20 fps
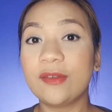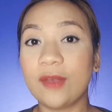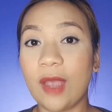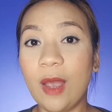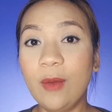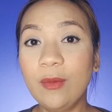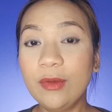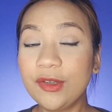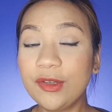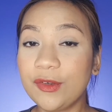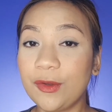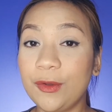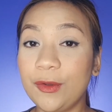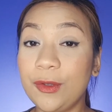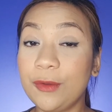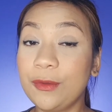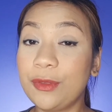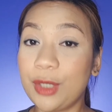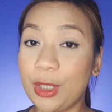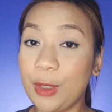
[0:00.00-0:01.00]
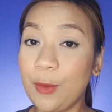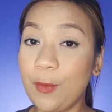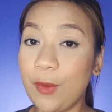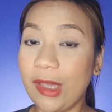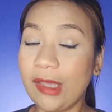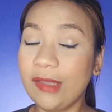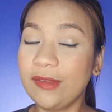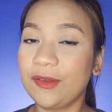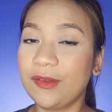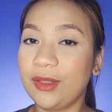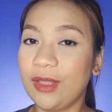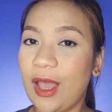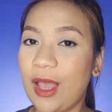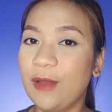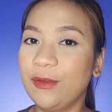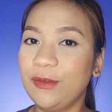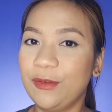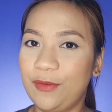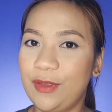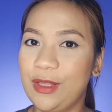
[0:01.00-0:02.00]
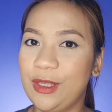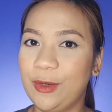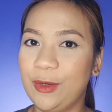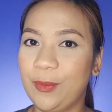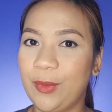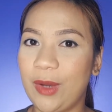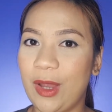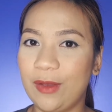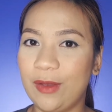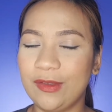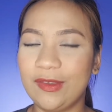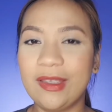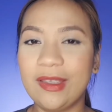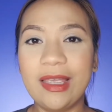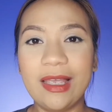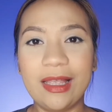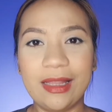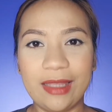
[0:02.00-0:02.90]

So I will show you three ways on how to fill your brows.